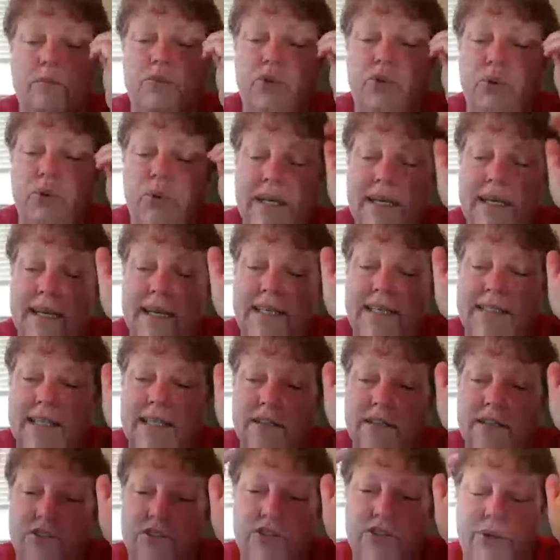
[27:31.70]
Do we need
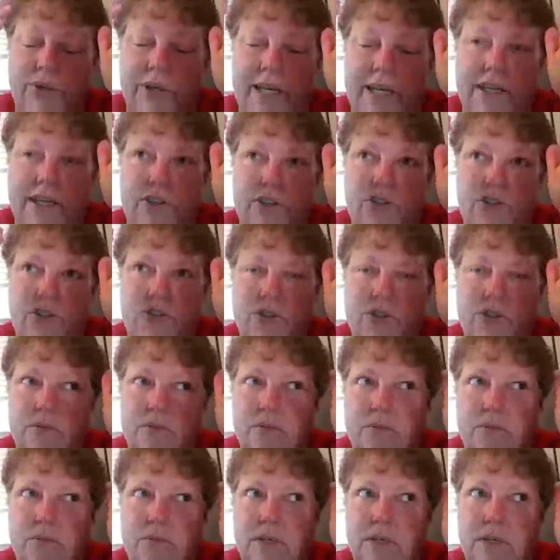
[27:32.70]
to each
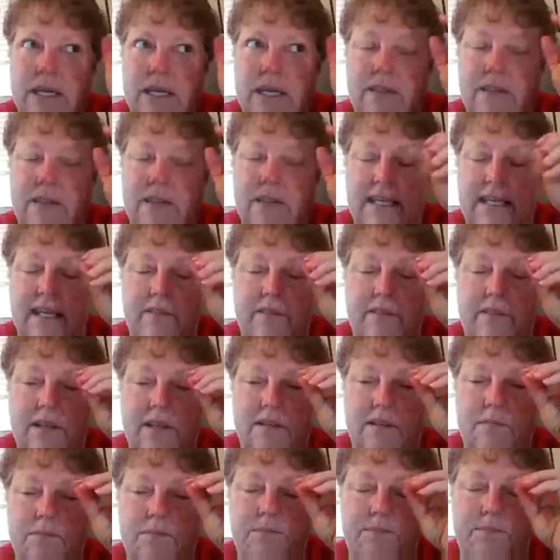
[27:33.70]
get
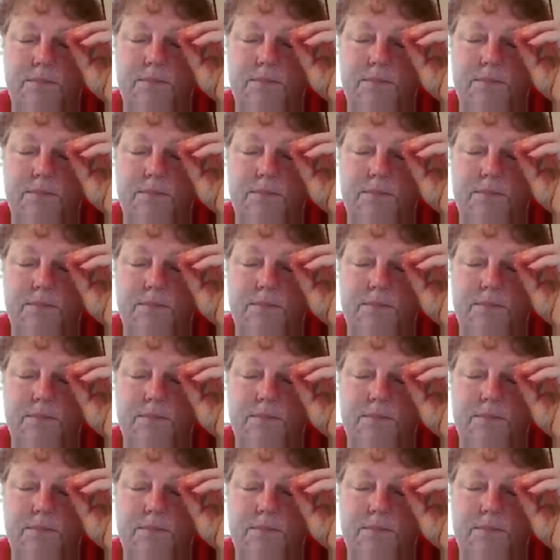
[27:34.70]
the